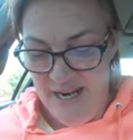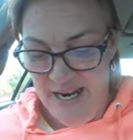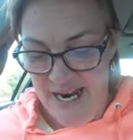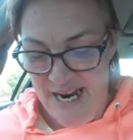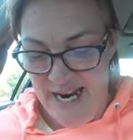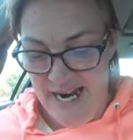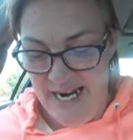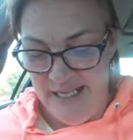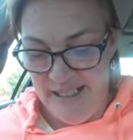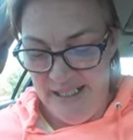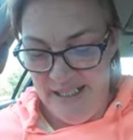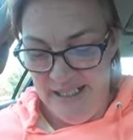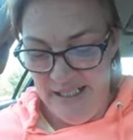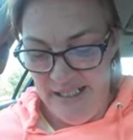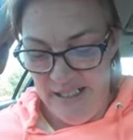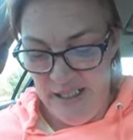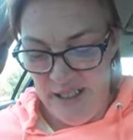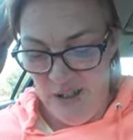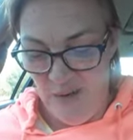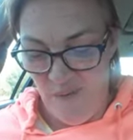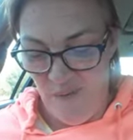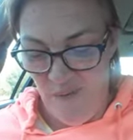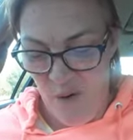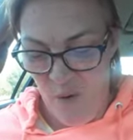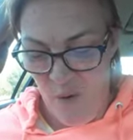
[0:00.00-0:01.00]

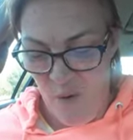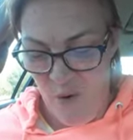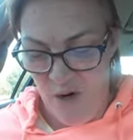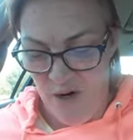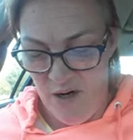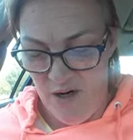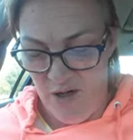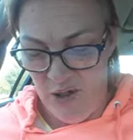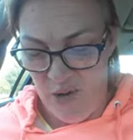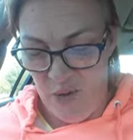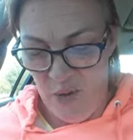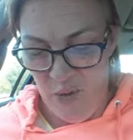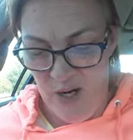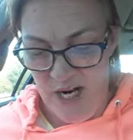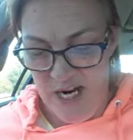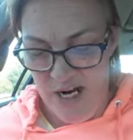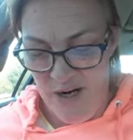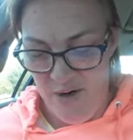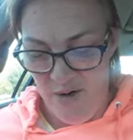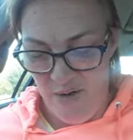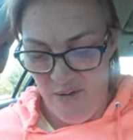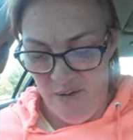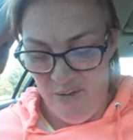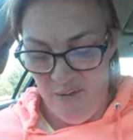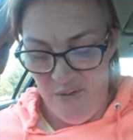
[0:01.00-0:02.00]
Exodus
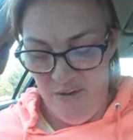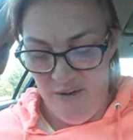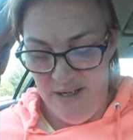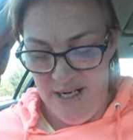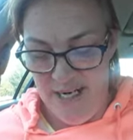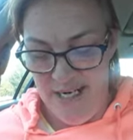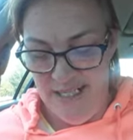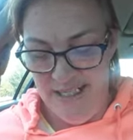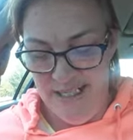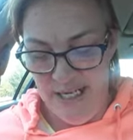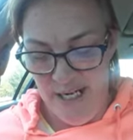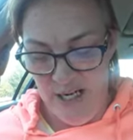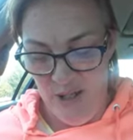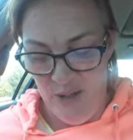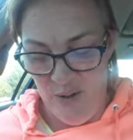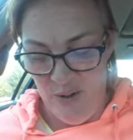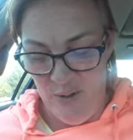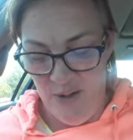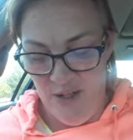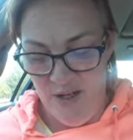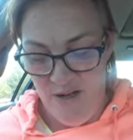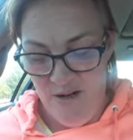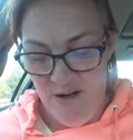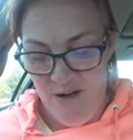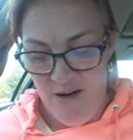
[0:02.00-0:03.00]
4:12 he
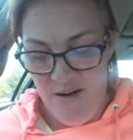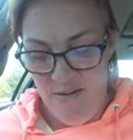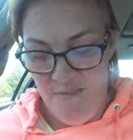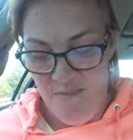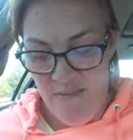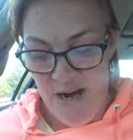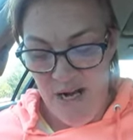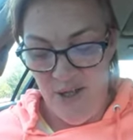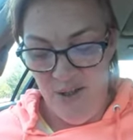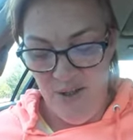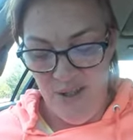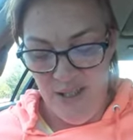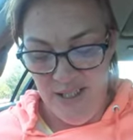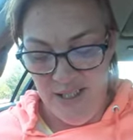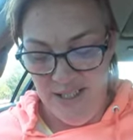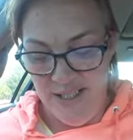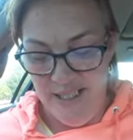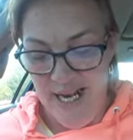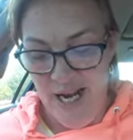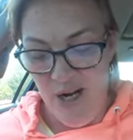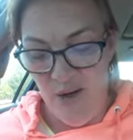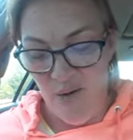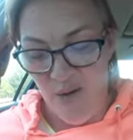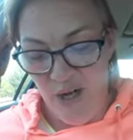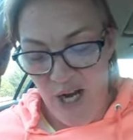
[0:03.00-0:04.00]
told Moses,
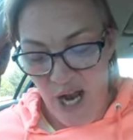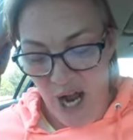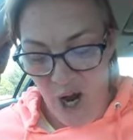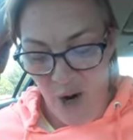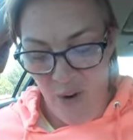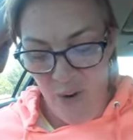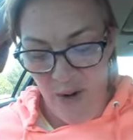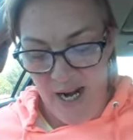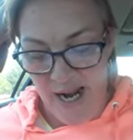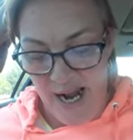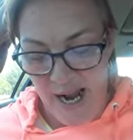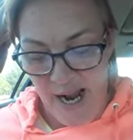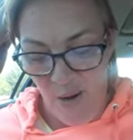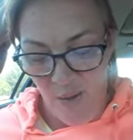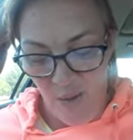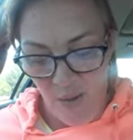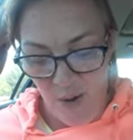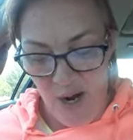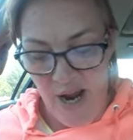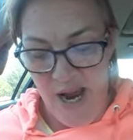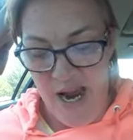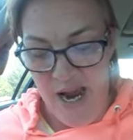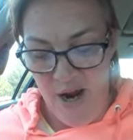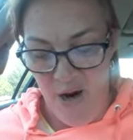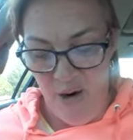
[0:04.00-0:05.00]
"Now go and I
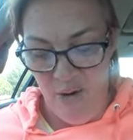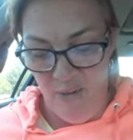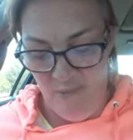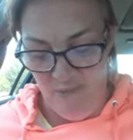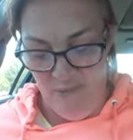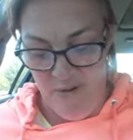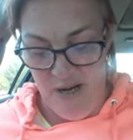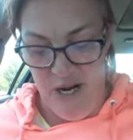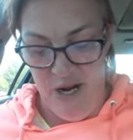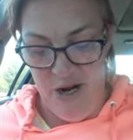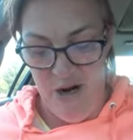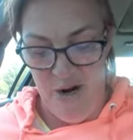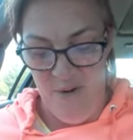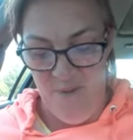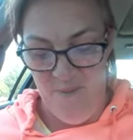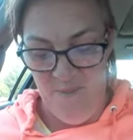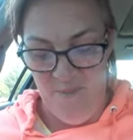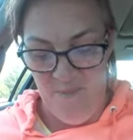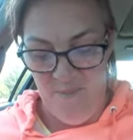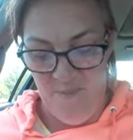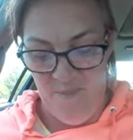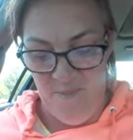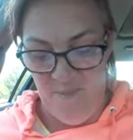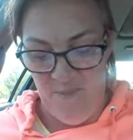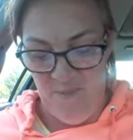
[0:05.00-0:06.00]
will help you
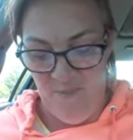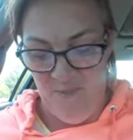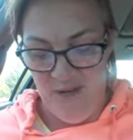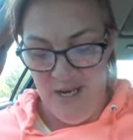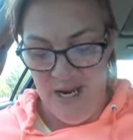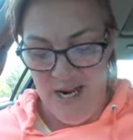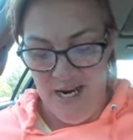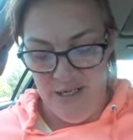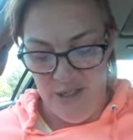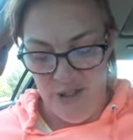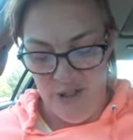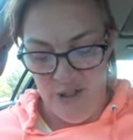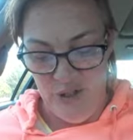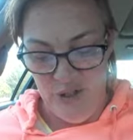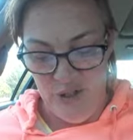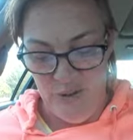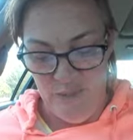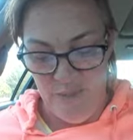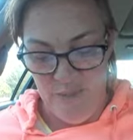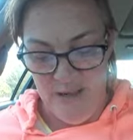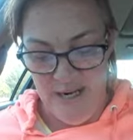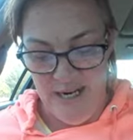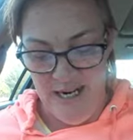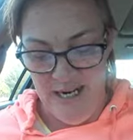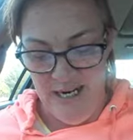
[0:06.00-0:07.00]
as you
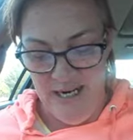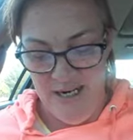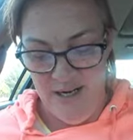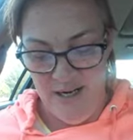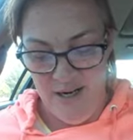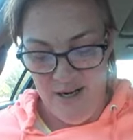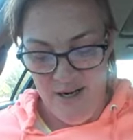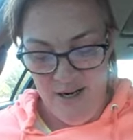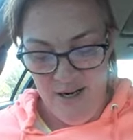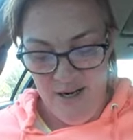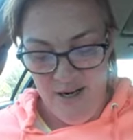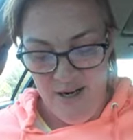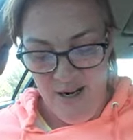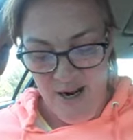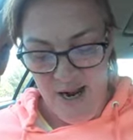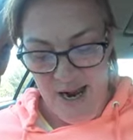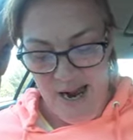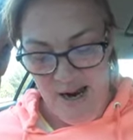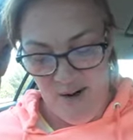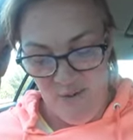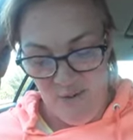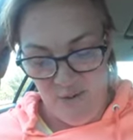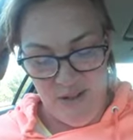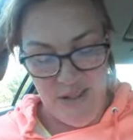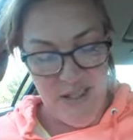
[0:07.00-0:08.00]
speak.
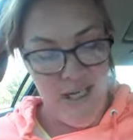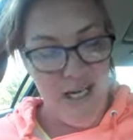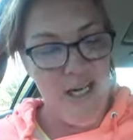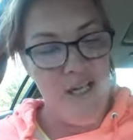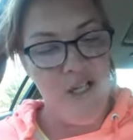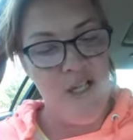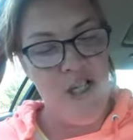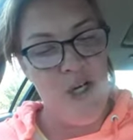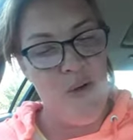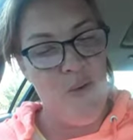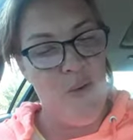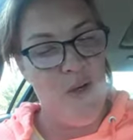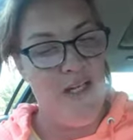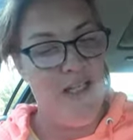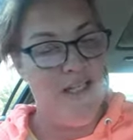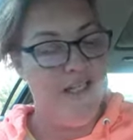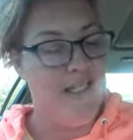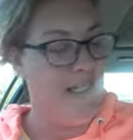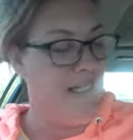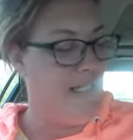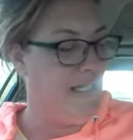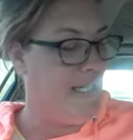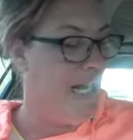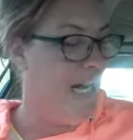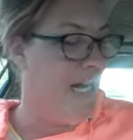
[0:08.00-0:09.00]
I will teach you what to
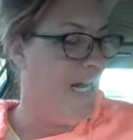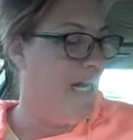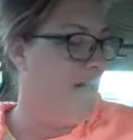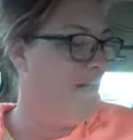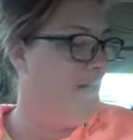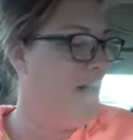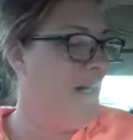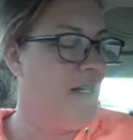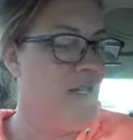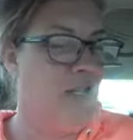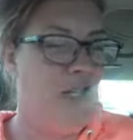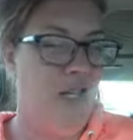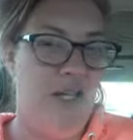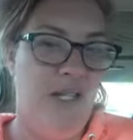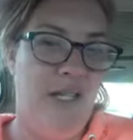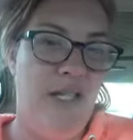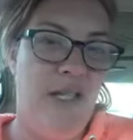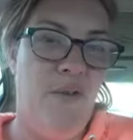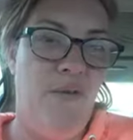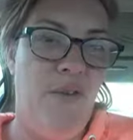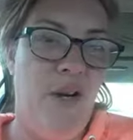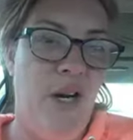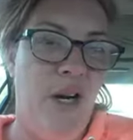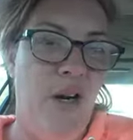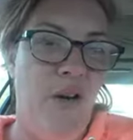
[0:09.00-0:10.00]
say." That's just
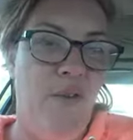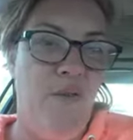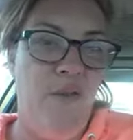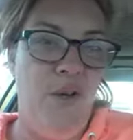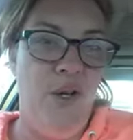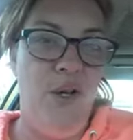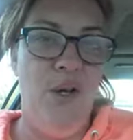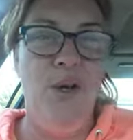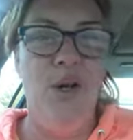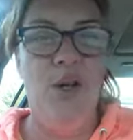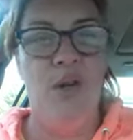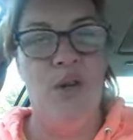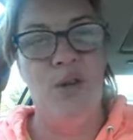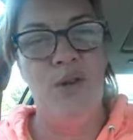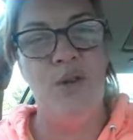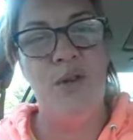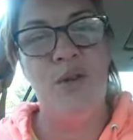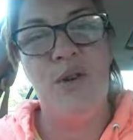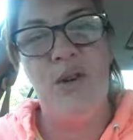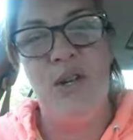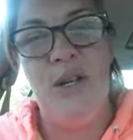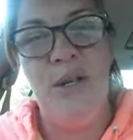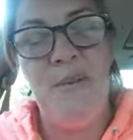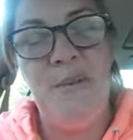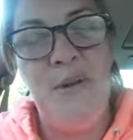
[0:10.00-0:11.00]
a very few little
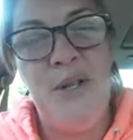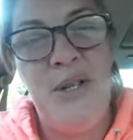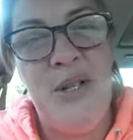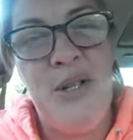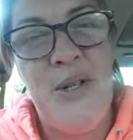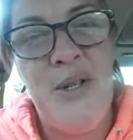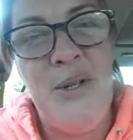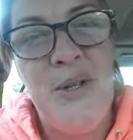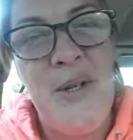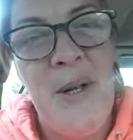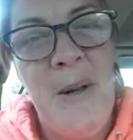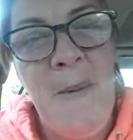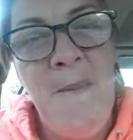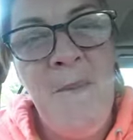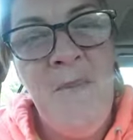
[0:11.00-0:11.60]
scriptures.